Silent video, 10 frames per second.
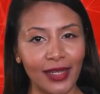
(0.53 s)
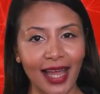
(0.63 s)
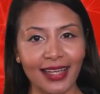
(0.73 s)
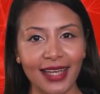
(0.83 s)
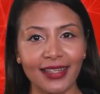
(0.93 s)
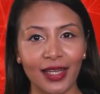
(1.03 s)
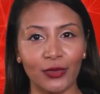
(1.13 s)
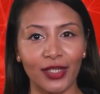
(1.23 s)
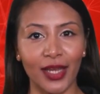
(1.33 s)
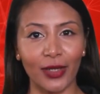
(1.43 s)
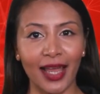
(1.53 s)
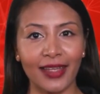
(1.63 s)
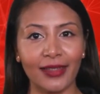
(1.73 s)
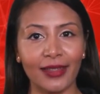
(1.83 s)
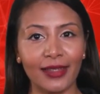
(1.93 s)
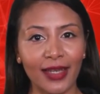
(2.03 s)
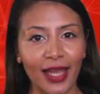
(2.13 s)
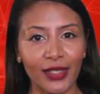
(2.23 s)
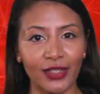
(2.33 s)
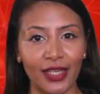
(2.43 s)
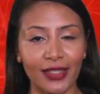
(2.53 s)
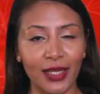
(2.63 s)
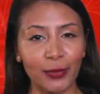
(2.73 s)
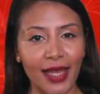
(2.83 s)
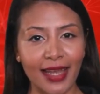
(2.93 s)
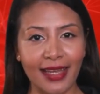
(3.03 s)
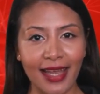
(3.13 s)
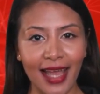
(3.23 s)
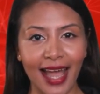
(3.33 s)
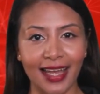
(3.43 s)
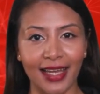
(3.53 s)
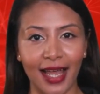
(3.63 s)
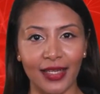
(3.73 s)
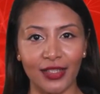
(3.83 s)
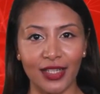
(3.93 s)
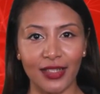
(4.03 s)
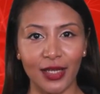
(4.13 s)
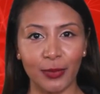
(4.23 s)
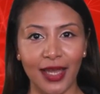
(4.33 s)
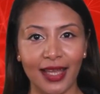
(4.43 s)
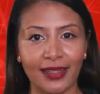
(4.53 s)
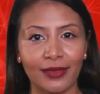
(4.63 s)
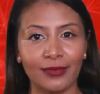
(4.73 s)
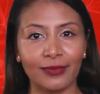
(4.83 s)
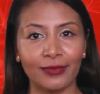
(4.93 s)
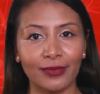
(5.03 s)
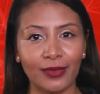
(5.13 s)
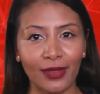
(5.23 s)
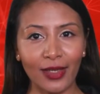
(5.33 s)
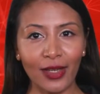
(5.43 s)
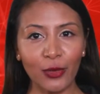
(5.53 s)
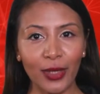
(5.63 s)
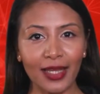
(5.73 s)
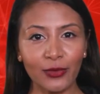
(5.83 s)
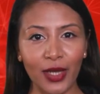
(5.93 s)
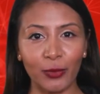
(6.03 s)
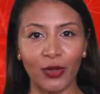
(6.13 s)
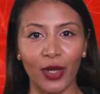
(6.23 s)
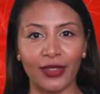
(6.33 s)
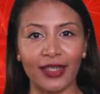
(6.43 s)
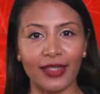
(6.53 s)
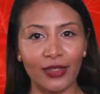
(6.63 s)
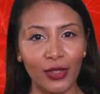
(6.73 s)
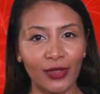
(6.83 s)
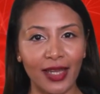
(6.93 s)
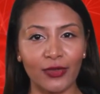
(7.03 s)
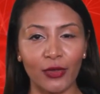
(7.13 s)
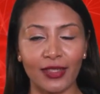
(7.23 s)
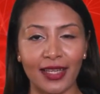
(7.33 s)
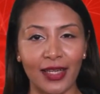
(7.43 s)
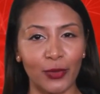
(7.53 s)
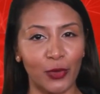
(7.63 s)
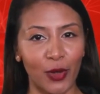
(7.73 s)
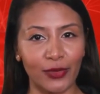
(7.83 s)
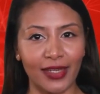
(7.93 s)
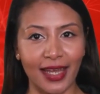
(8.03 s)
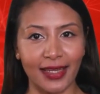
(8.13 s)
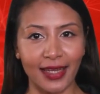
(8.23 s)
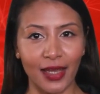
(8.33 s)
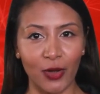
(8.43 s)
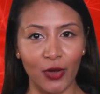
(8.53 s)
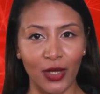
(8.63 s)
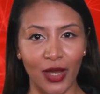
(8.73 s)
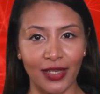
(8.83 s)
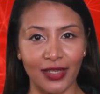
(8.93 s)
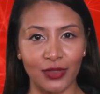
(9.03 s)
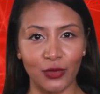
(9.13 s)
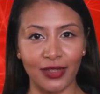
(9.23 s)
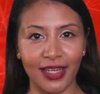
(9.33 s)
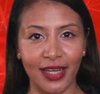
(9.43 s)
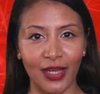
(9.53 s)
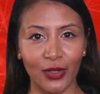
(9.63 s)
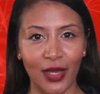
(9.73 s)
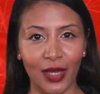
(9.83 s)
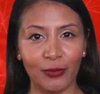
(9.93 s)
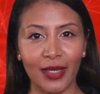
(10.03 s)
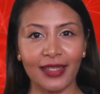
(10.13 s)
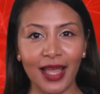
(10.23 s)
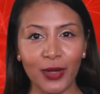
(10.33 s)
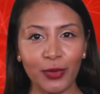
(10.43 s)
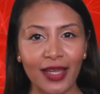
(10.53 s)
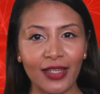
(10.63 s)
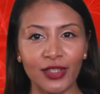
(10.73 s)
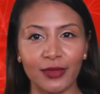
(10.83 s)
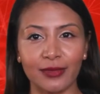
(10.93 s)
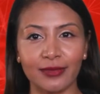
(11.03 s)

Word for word: SSLTLS, HTTP, and HTTPS. You may have come across these terms if you're setting up a website or logging into a secure cloud-based application.